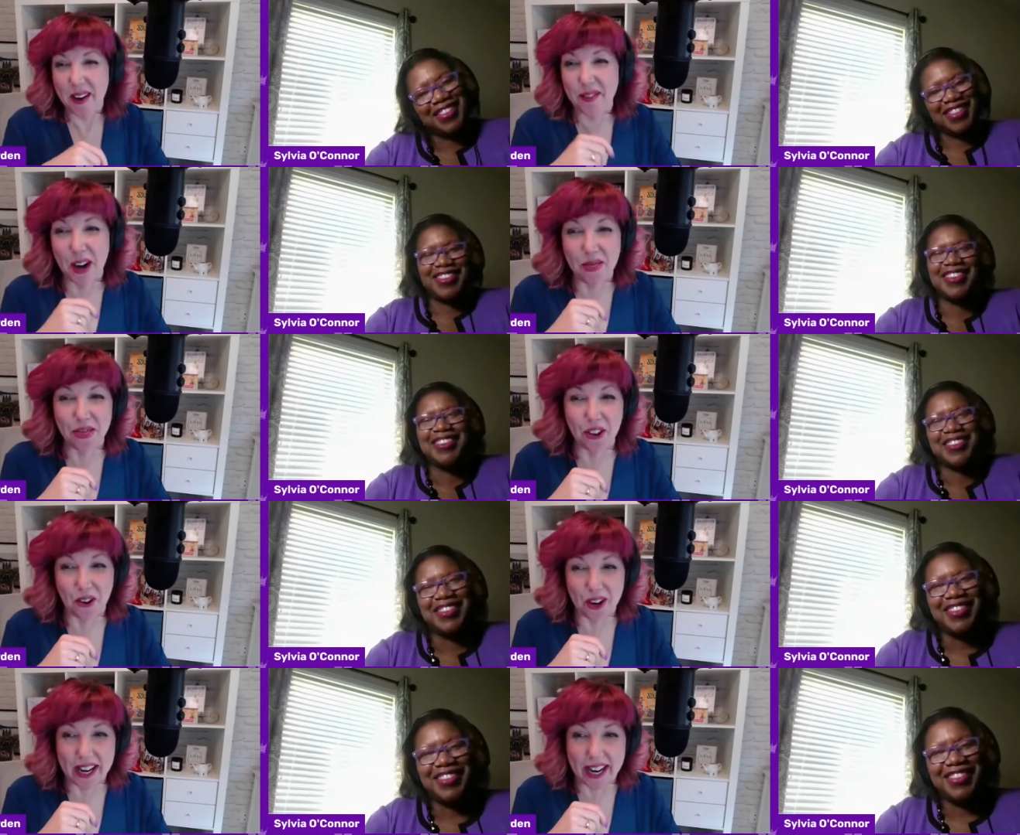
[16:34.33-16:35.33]
Speaker 1: I've done
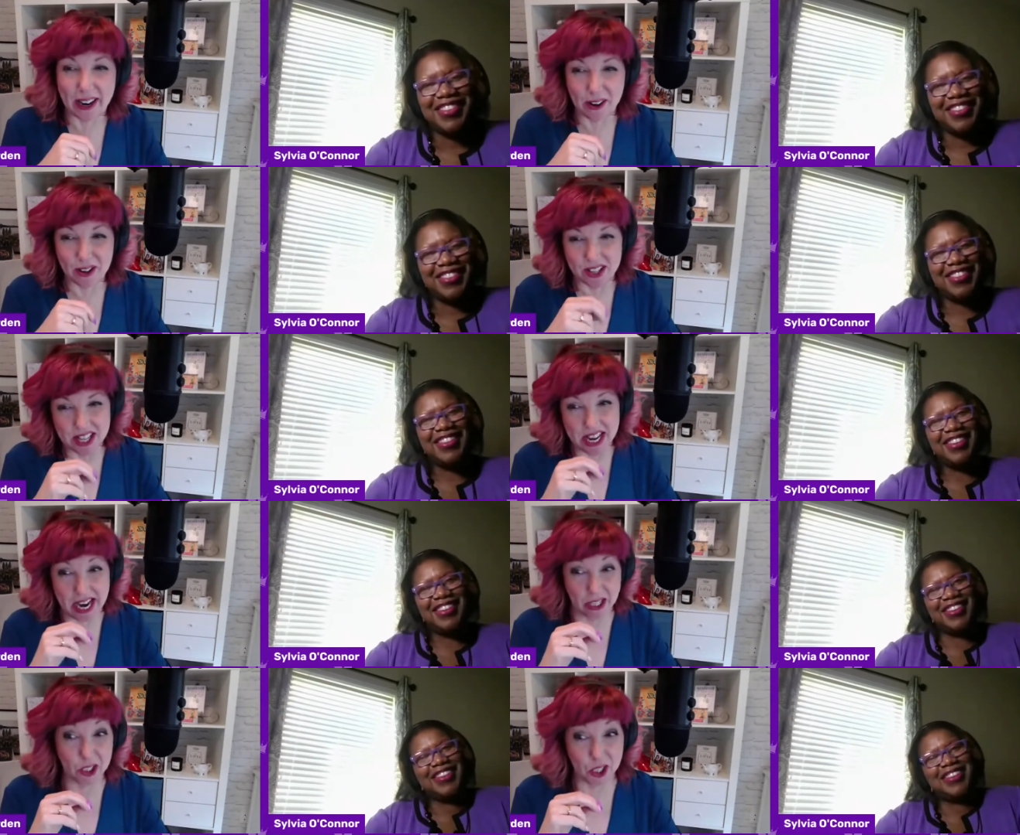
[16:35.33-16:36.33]
30 years in the
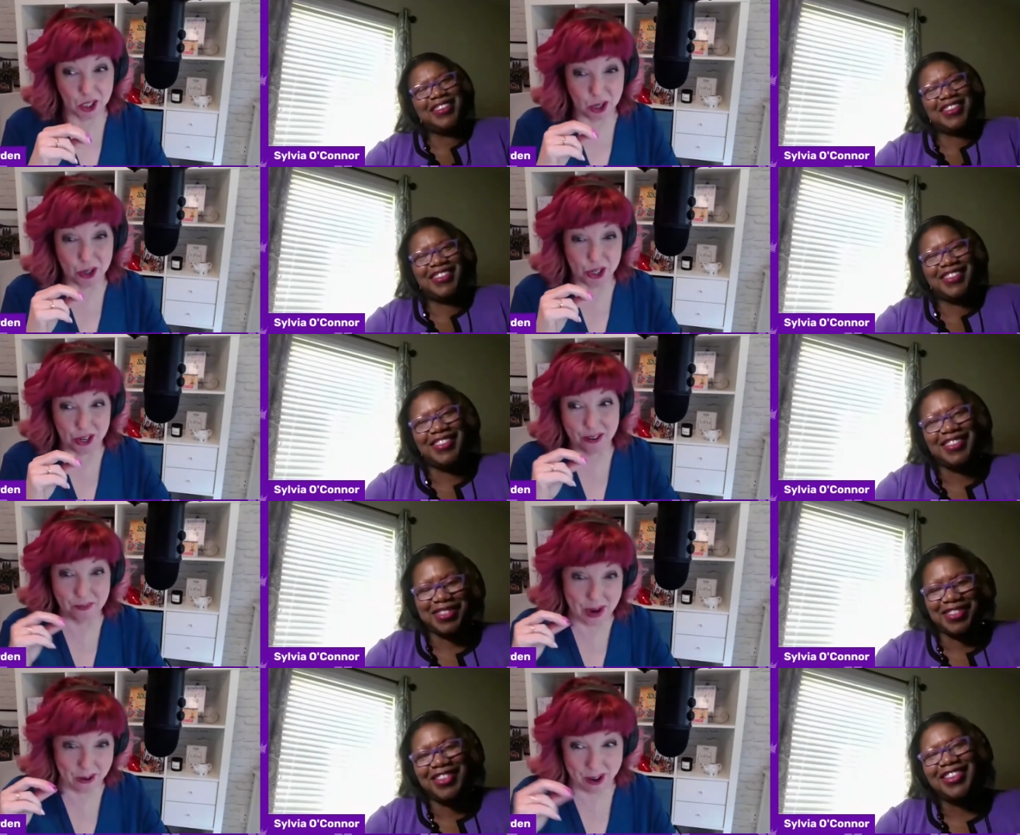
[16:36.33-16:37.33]
institution of
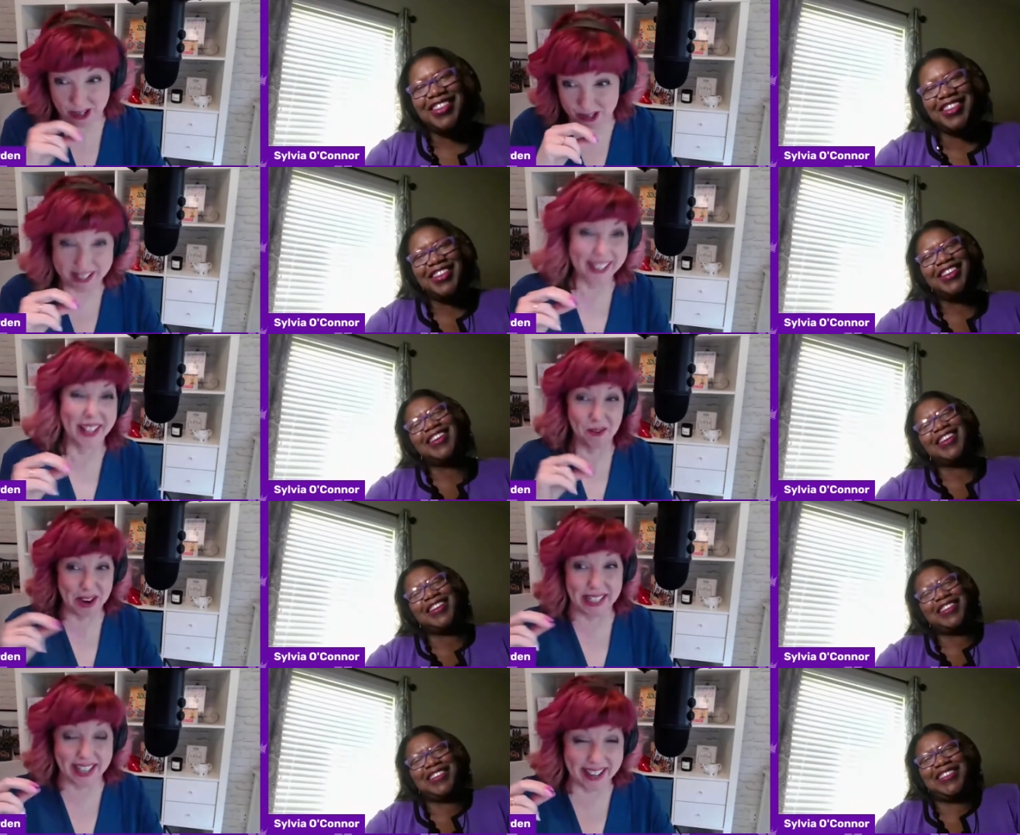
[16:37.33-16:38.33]
marriage. Let
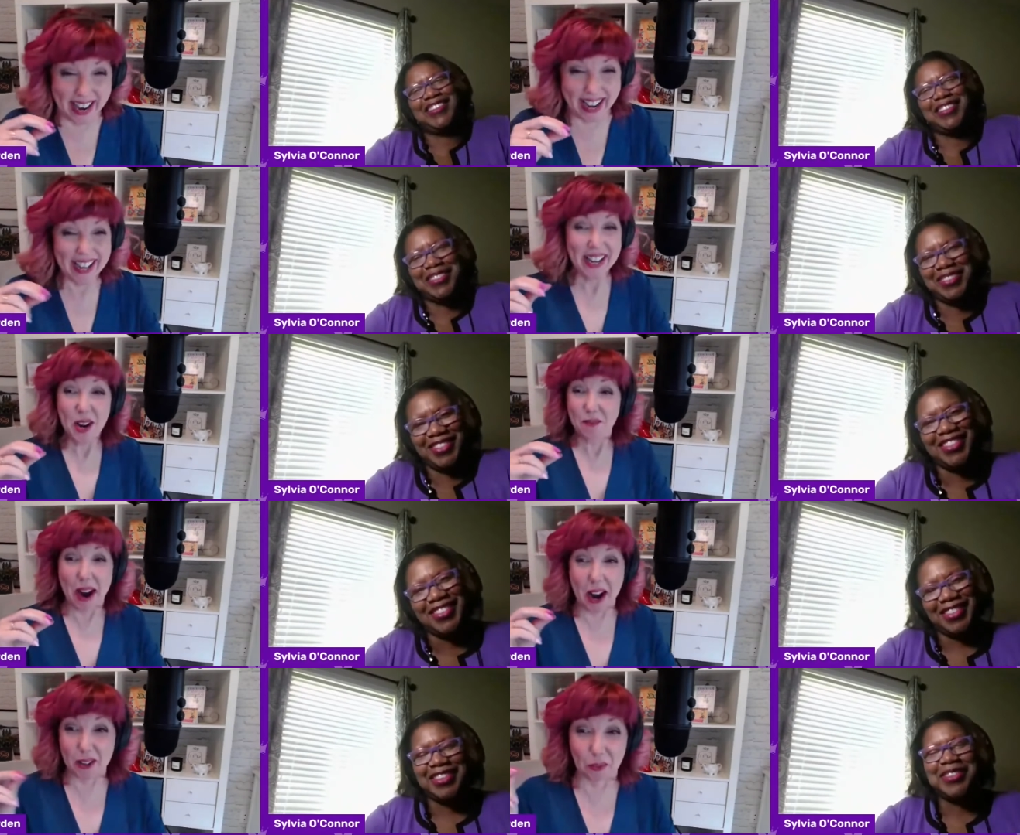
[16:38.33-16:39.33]
me tell you,
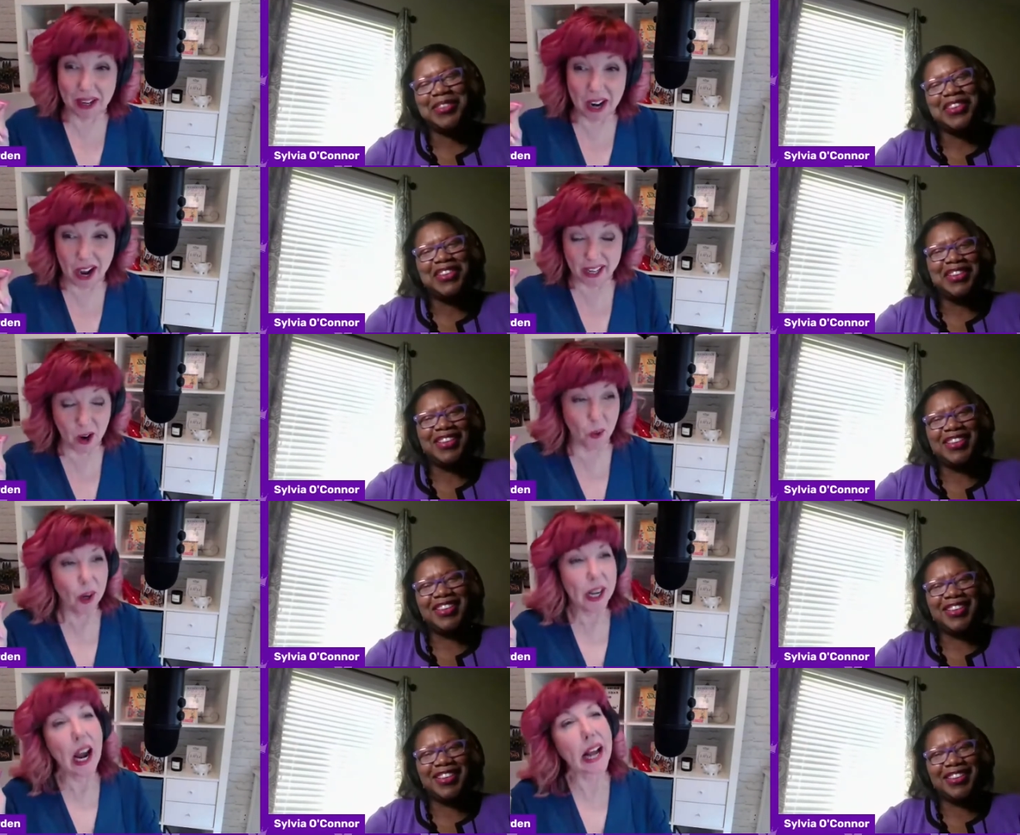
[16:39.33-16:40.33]
my husband and I go,
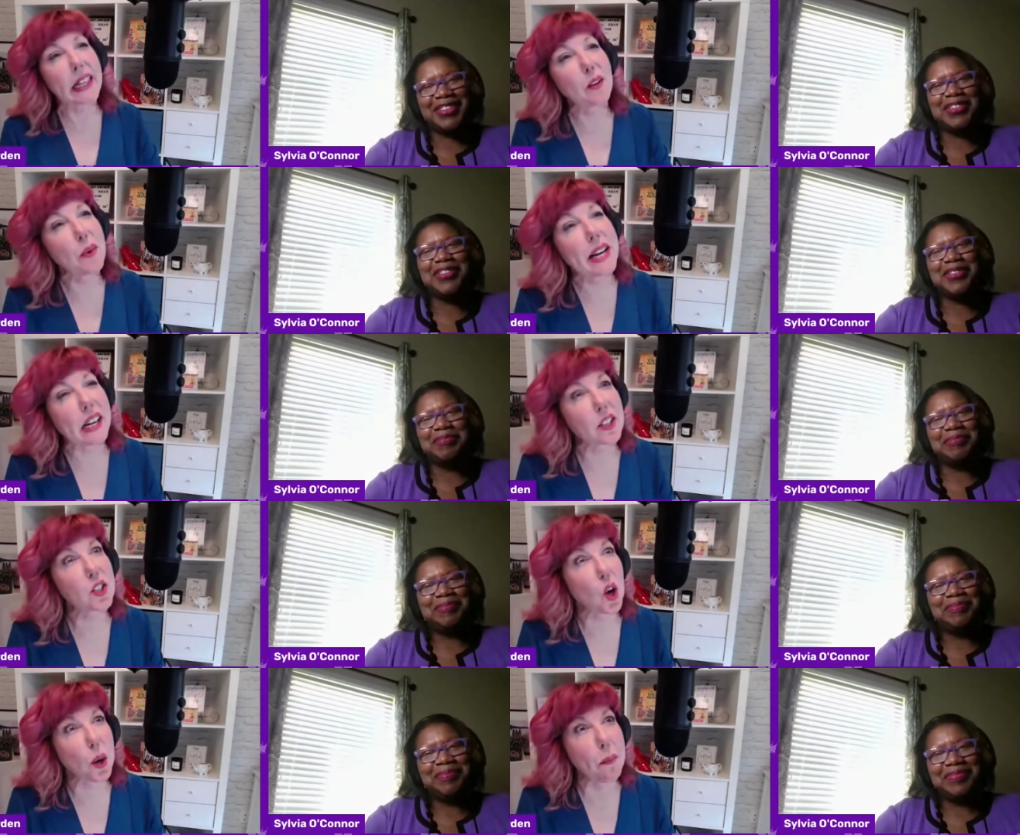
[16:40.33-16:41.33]
I think we need to
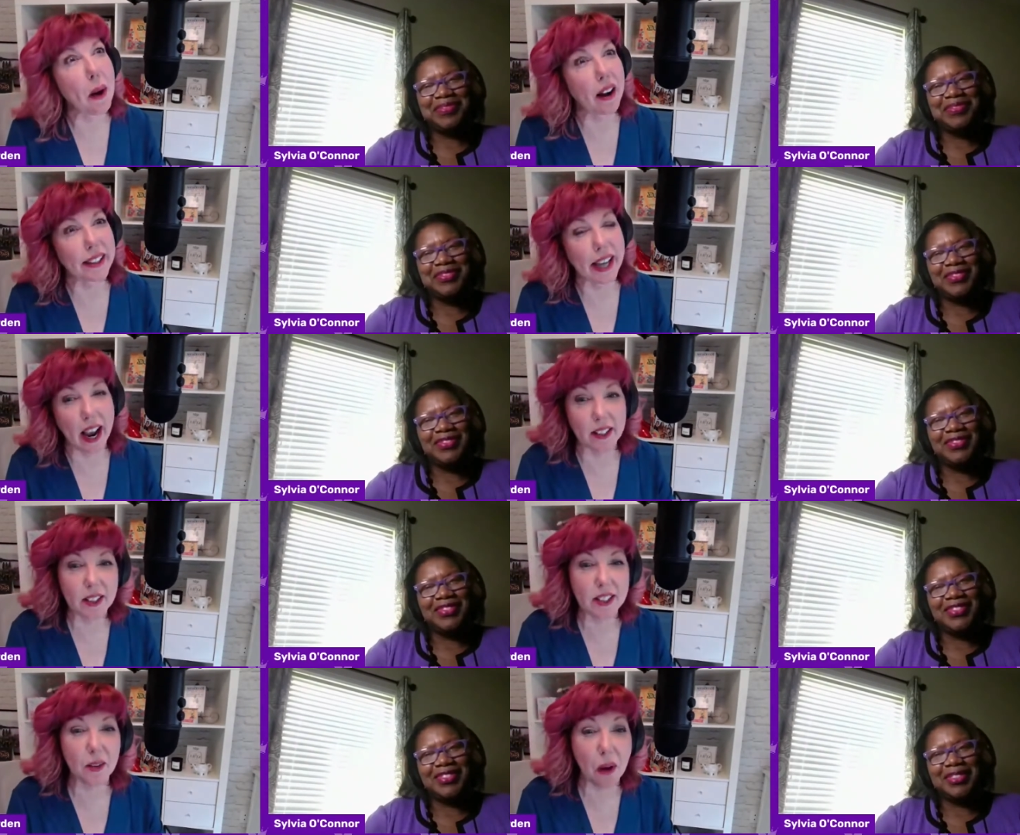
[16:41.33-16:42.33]
start a
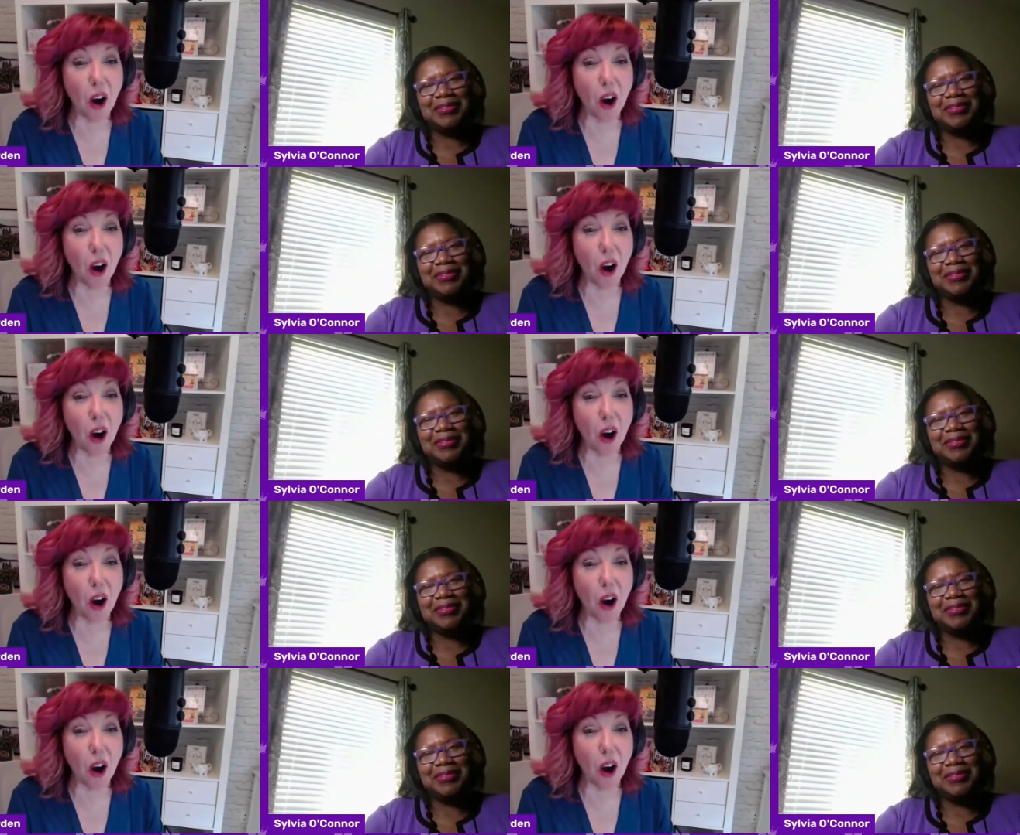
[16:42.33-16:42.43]
podcast.